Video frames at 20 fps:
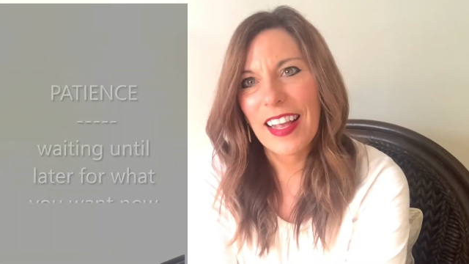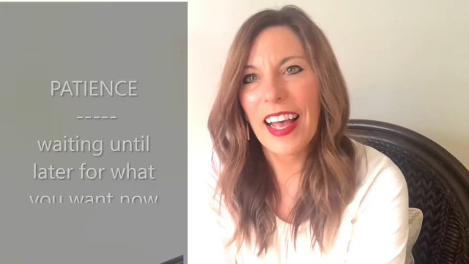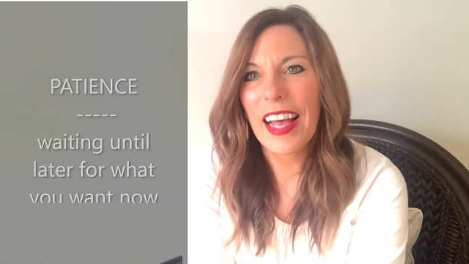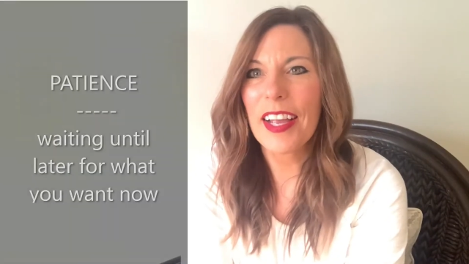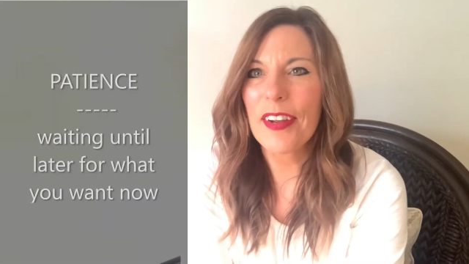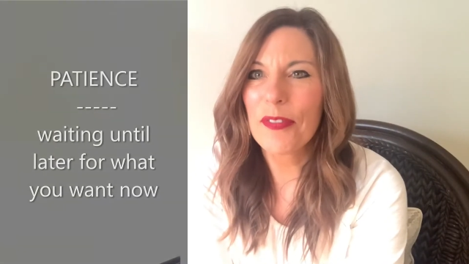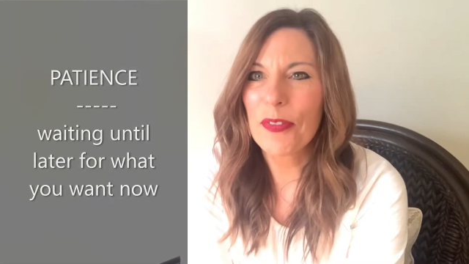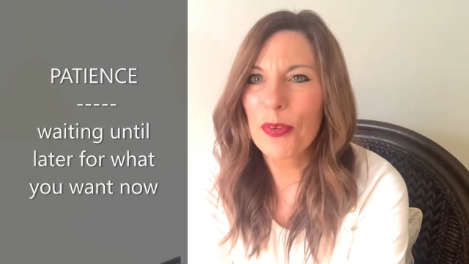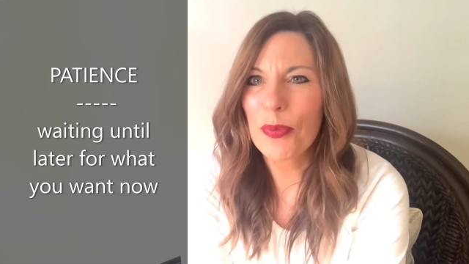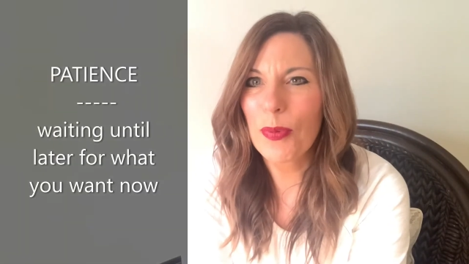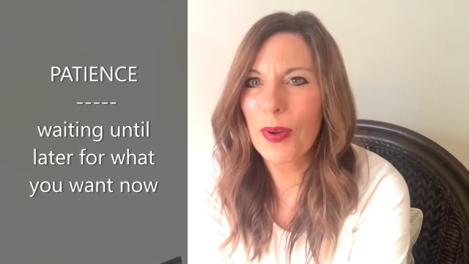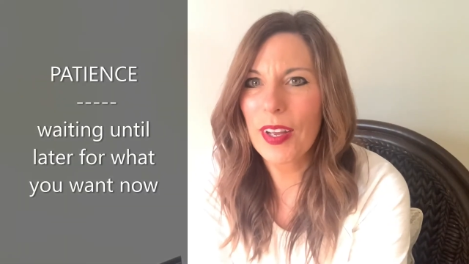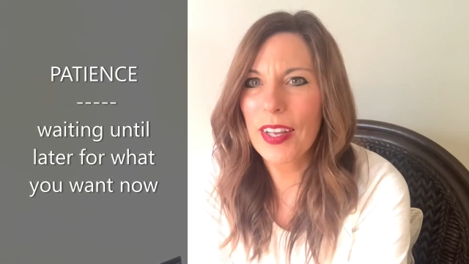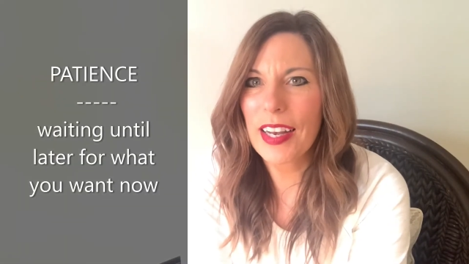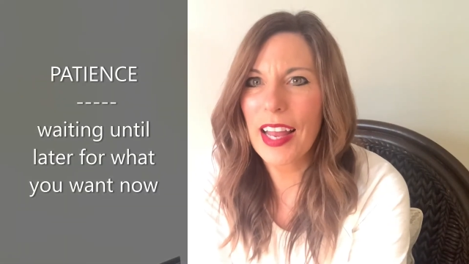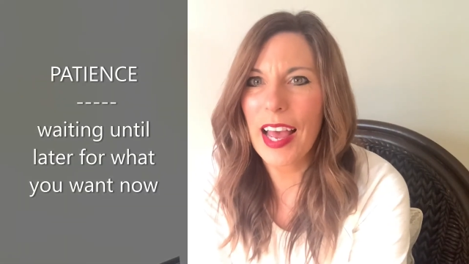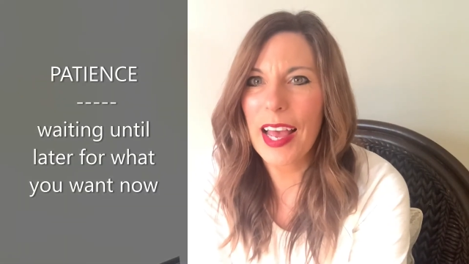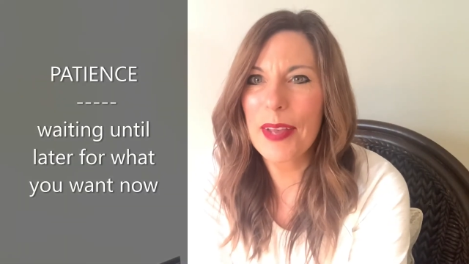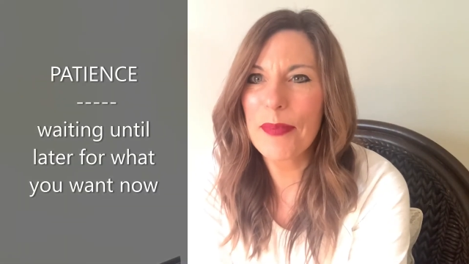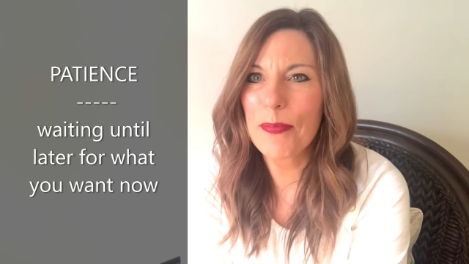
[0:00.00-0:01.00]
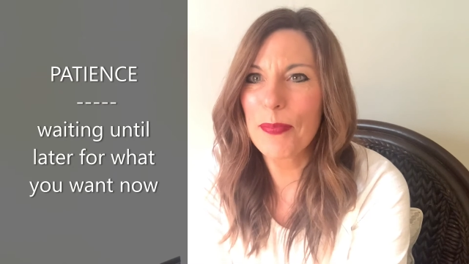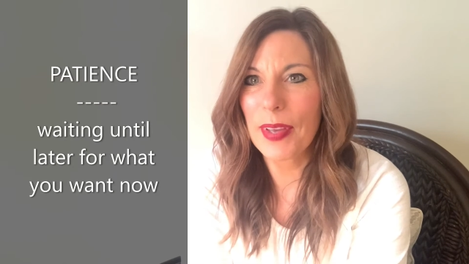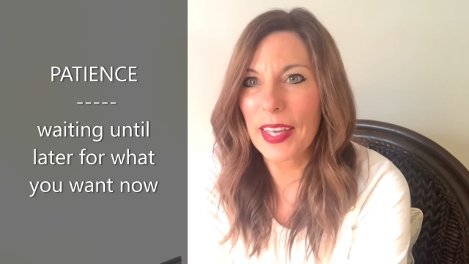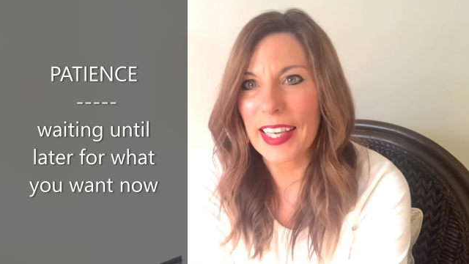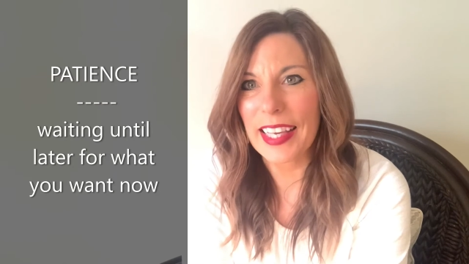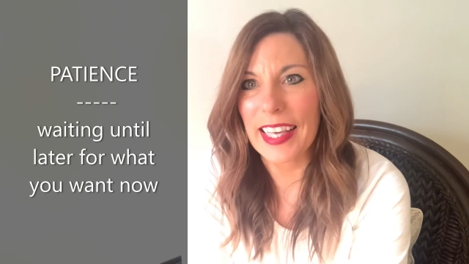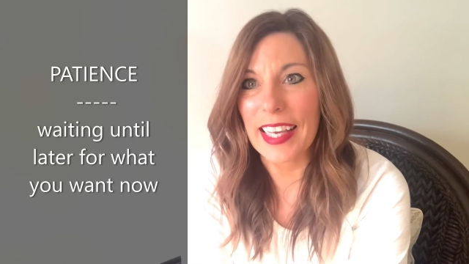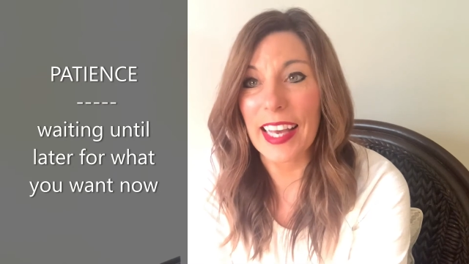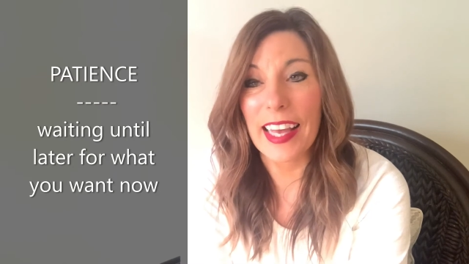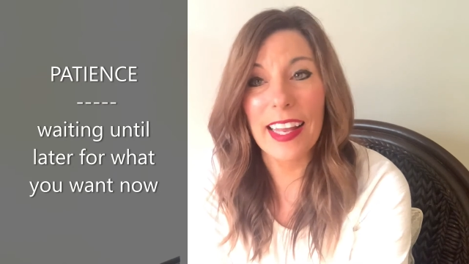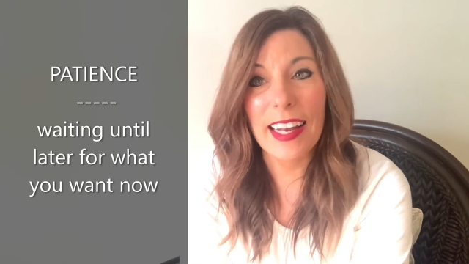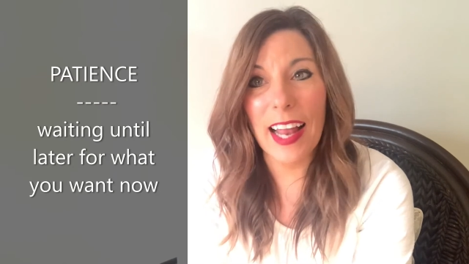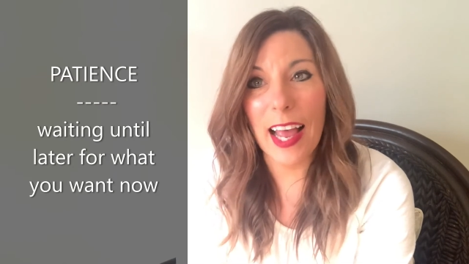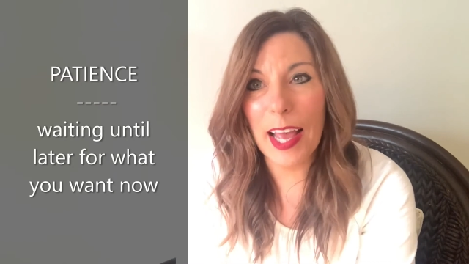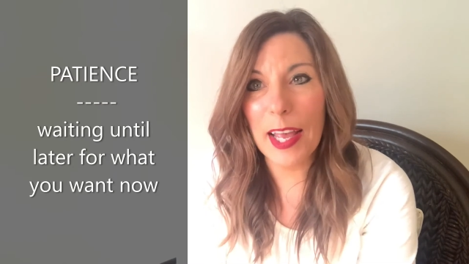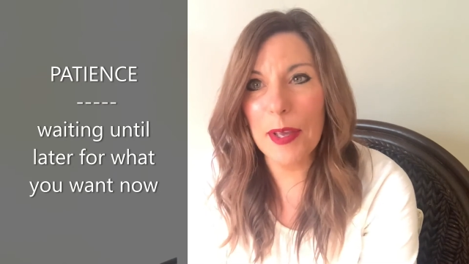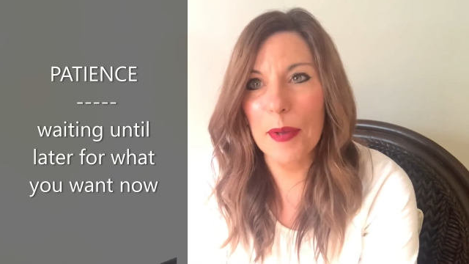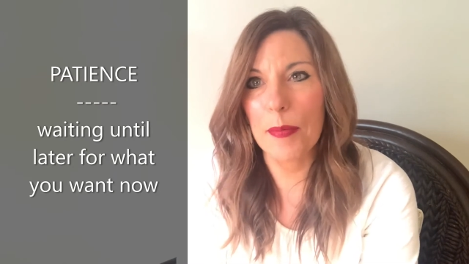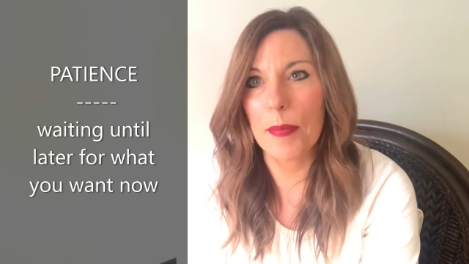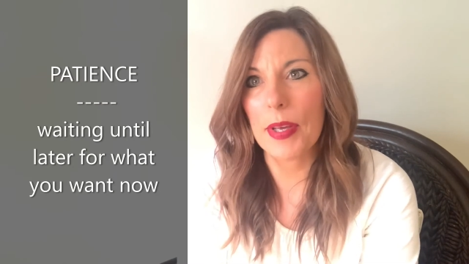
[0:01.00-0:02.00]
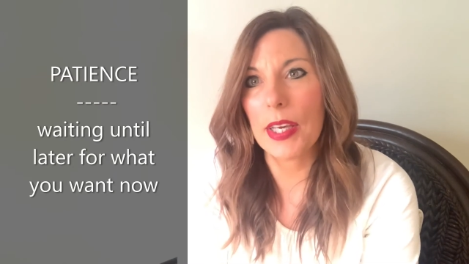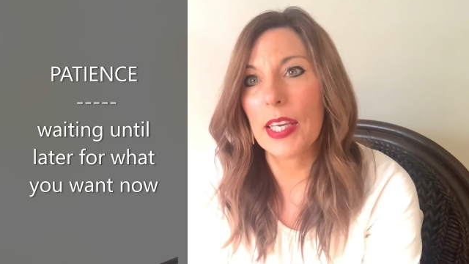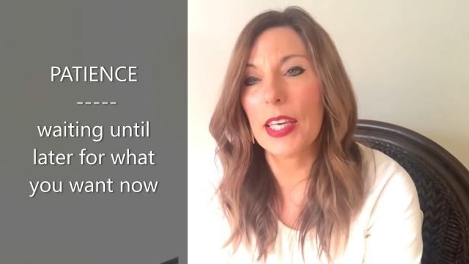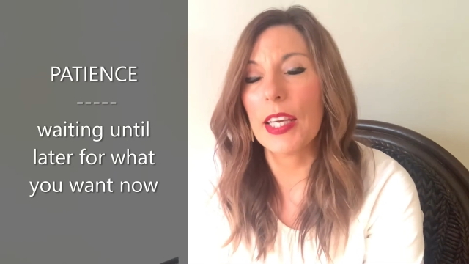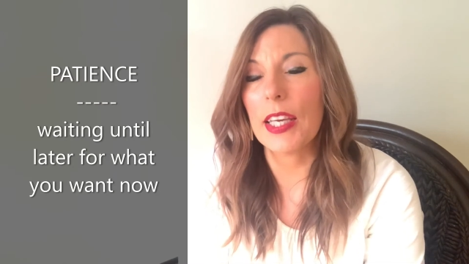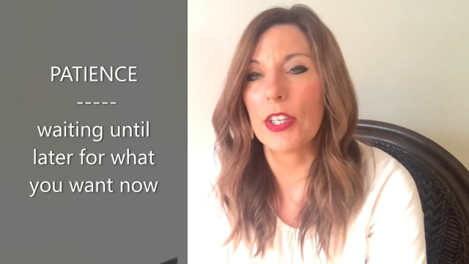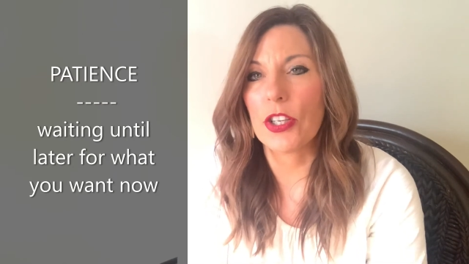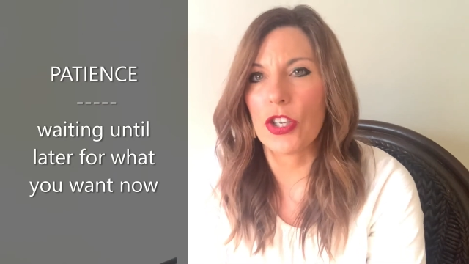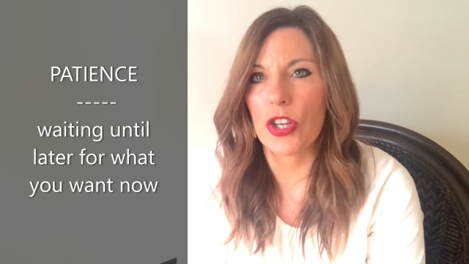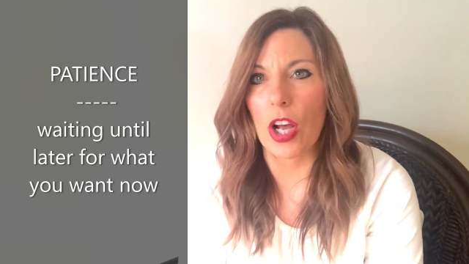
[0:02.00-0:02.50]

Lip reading: Hi everyone, I'm Mickey and I am making